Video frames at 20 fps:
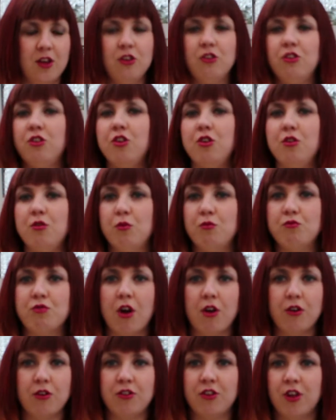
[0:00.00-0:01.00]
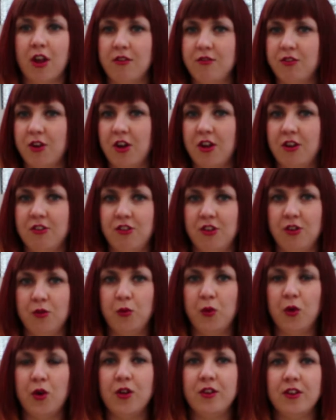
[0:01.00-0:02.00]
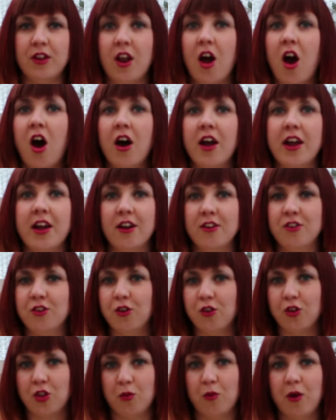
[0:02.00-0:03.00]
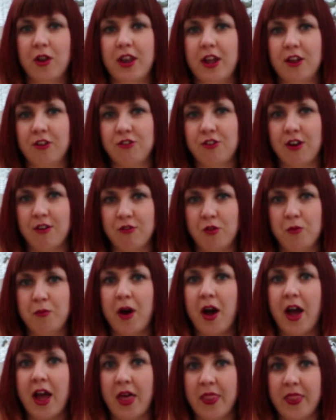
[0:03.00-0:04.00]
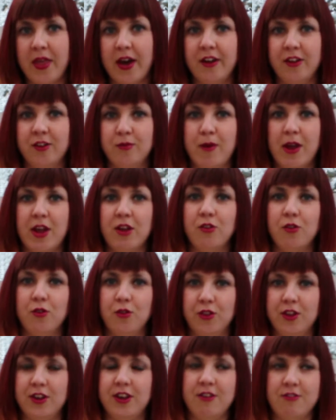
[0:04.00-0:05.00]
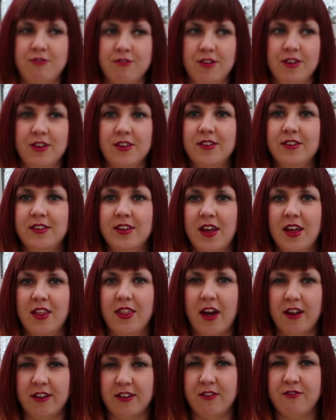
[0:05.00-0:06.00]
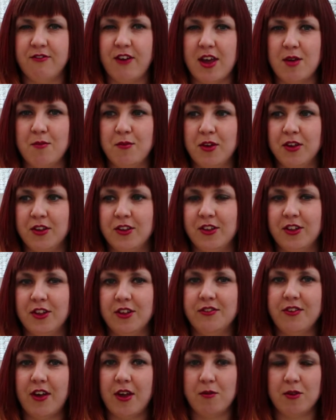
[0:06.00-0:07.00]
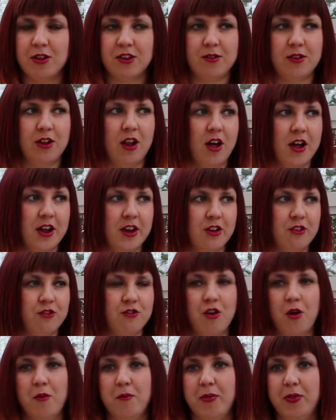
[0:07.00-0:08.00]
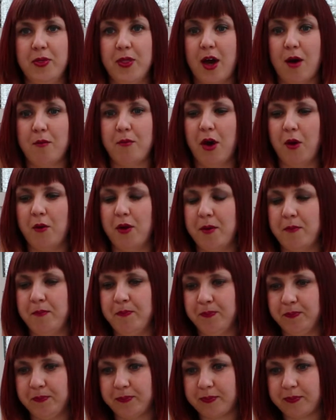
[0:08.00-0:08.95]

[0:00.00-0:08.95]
Two roads diverged in a wood, and I took the one less travelled by, and that has made all the difference. That's the famous lines from that poem.